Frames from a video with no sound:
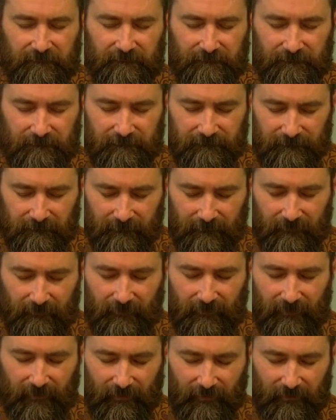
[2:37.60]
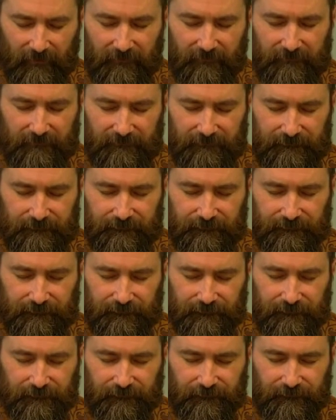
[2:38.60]

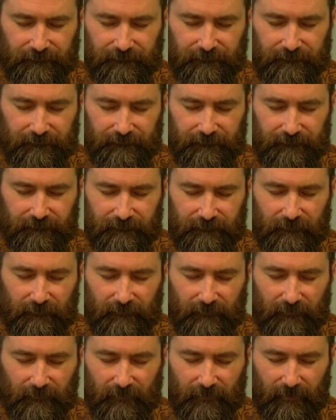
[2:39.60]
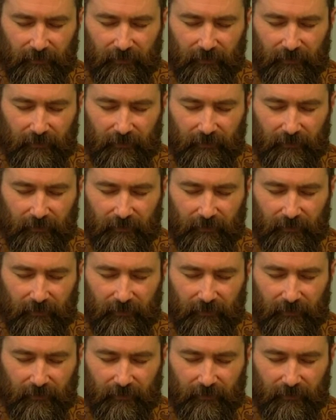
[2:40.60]
Nobody speaks.